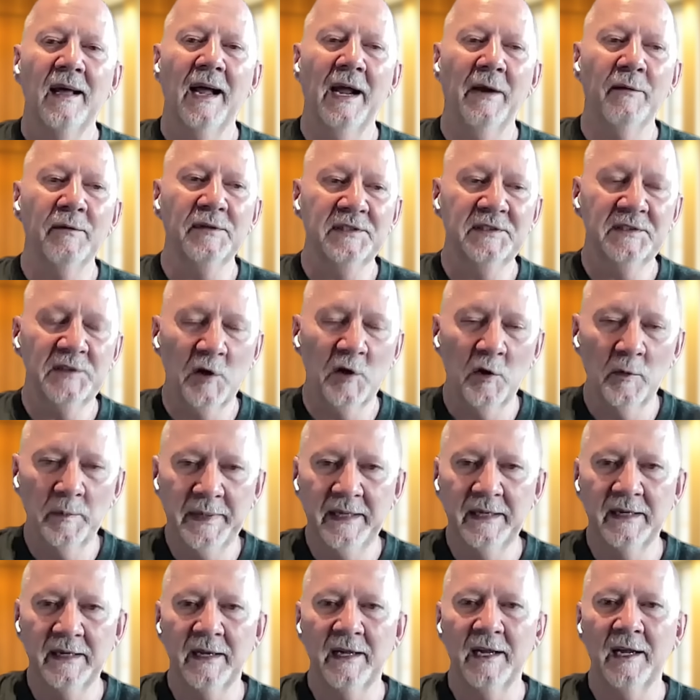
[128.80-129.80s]
I was so
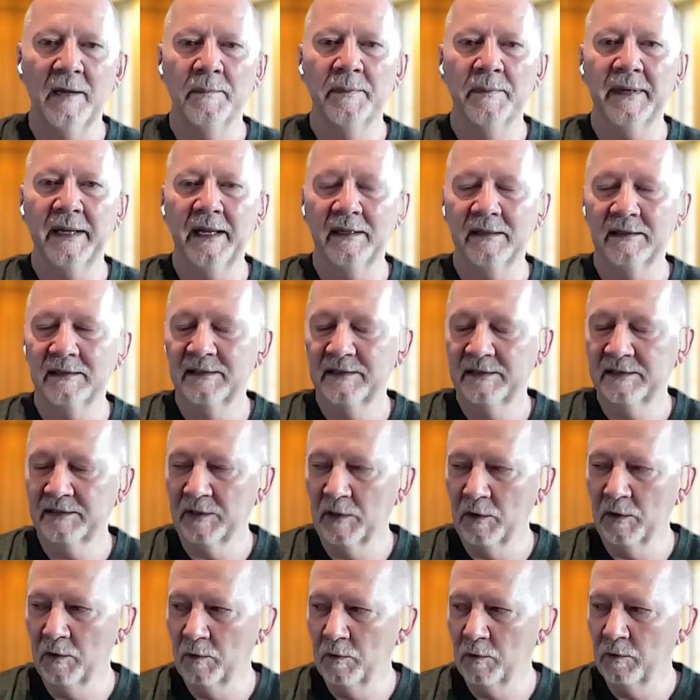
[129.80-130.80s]
beat up and
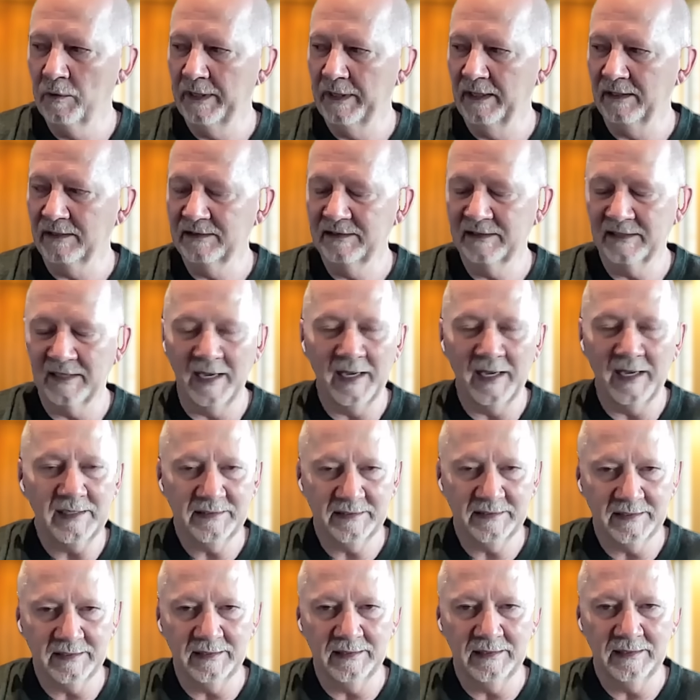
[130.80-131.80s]
so
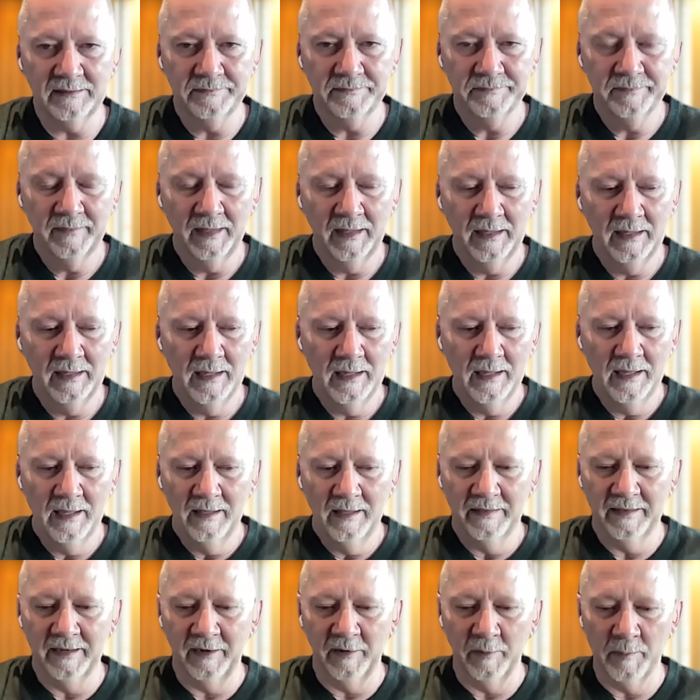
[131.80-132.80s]
exhausted
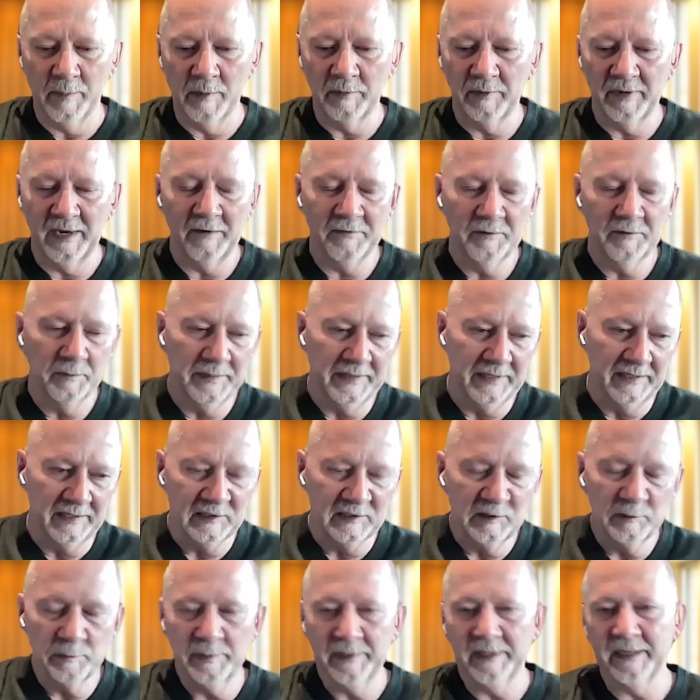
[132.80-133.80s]
that I remember after being
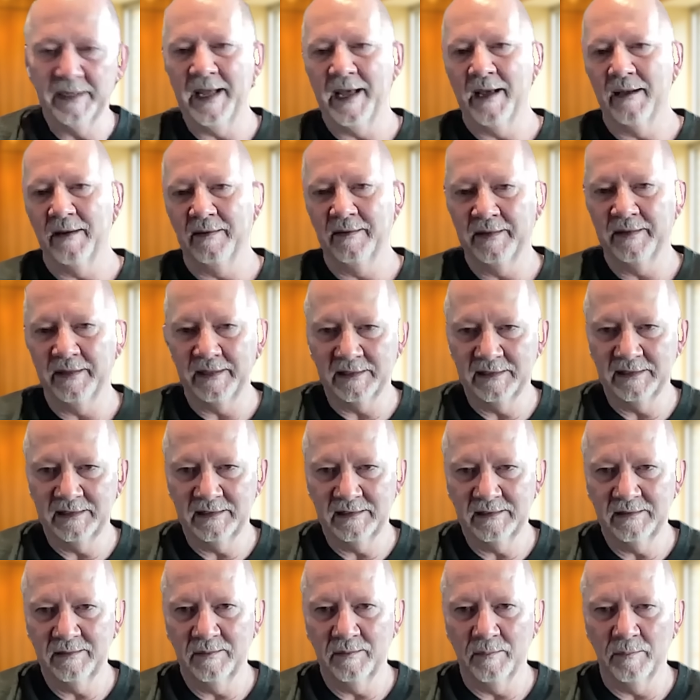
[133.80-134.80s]
spit out of
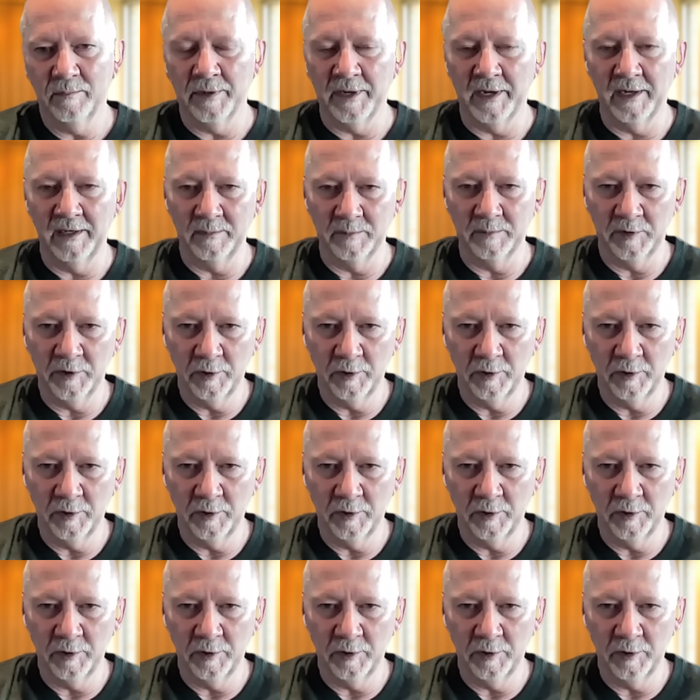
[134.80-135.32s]
this bottom